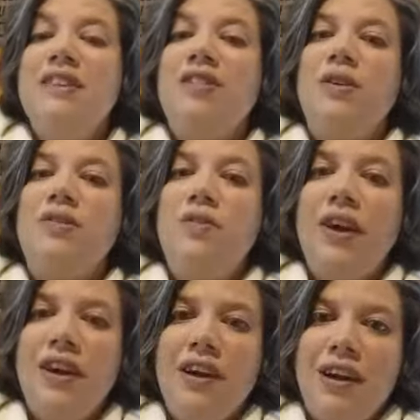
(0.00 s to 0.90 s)
So it's
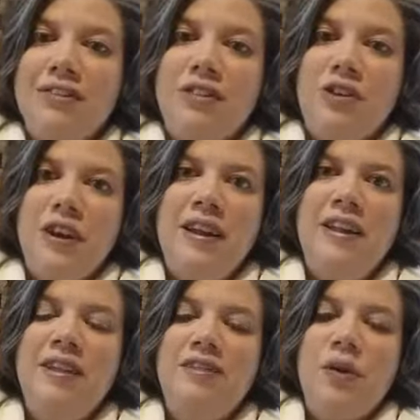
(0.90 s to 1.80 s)
very
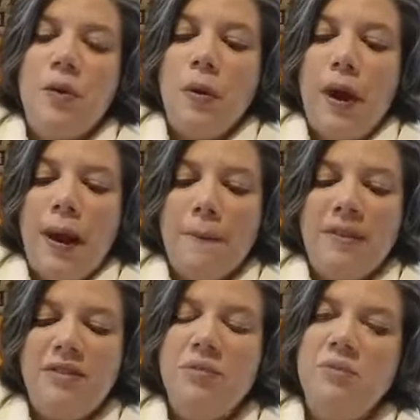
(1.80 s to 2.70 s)
concentrated. So
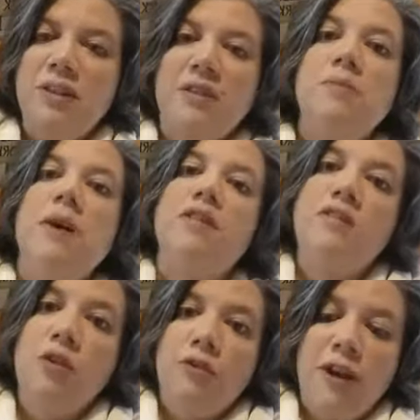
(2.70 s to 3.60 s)
it smells
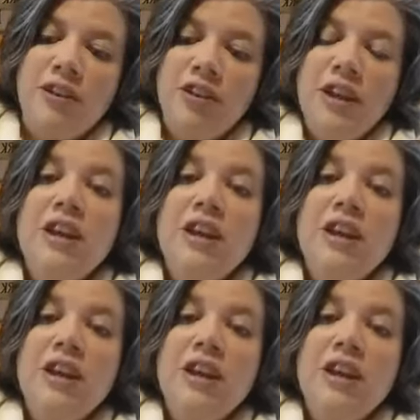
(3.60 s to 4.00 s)
so fresh.